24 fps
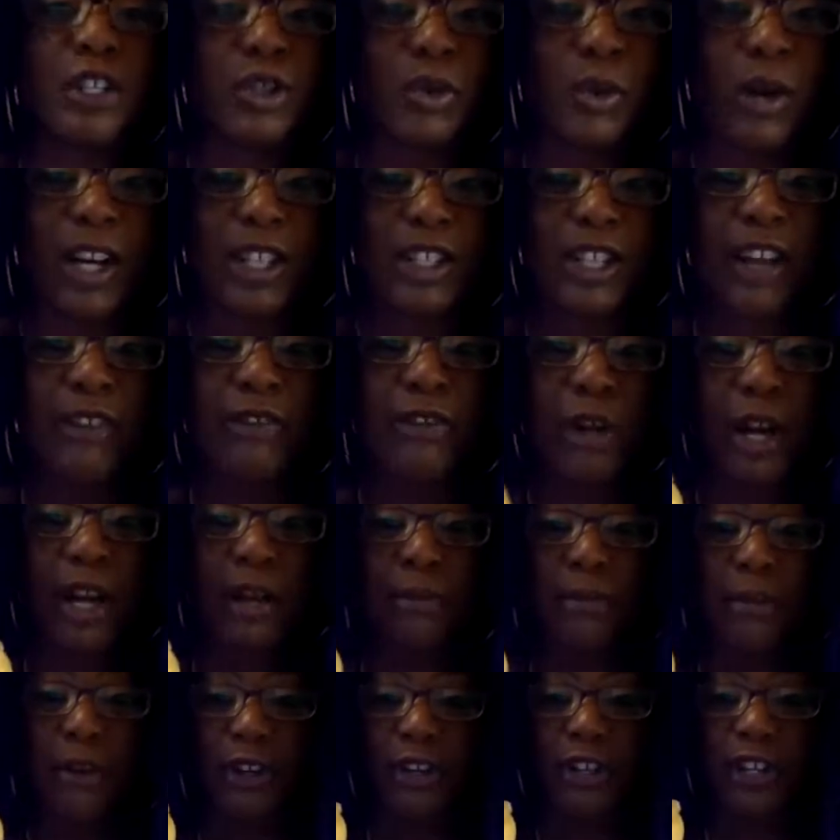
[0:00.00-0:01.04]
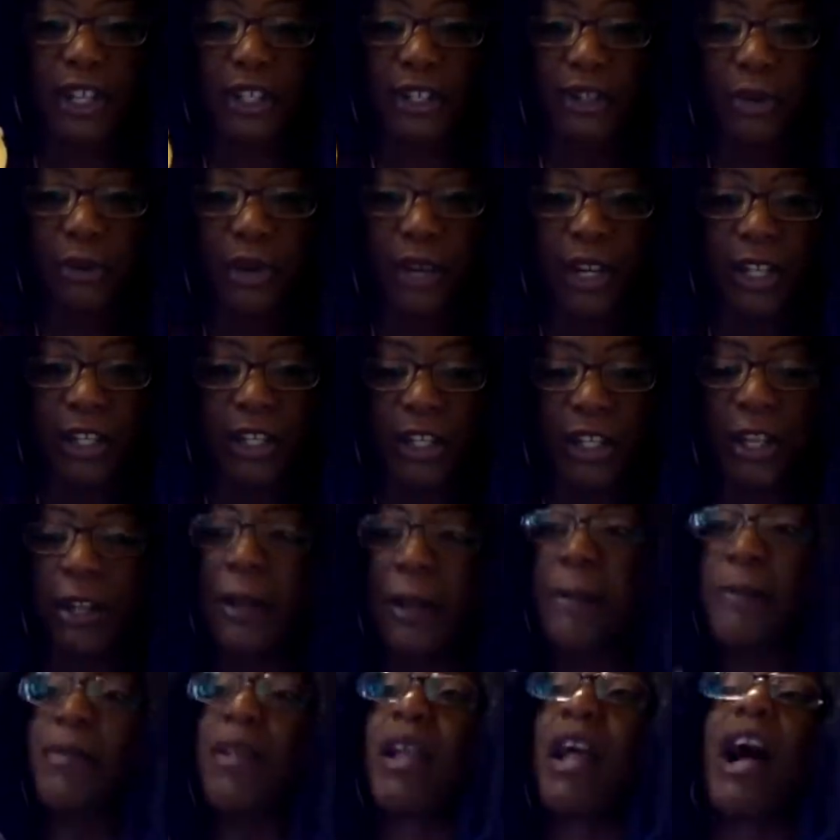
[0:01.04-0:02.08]
squash. I've tried butternut squash.
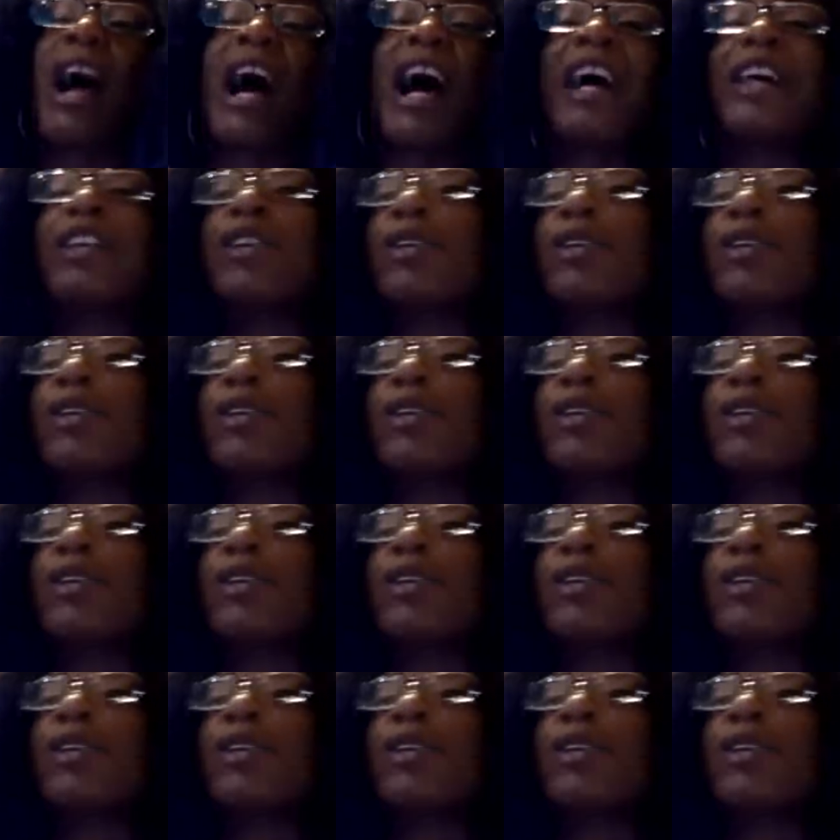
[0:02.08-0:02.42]
I